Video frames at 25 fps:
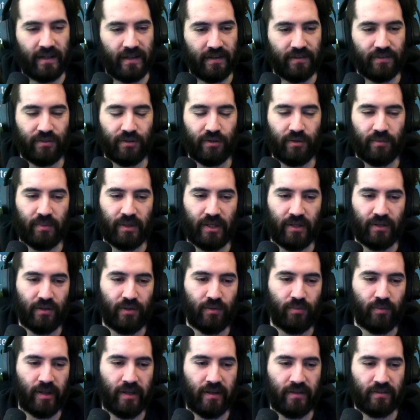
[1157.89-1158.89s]
and so it'd be a good
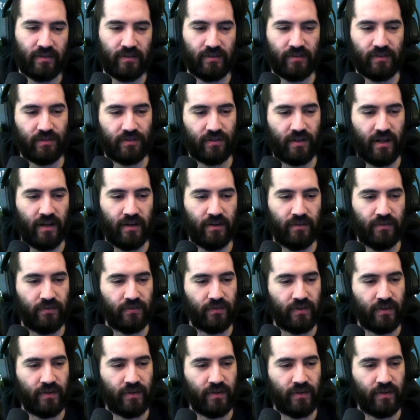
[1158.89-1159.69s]
way to just kind of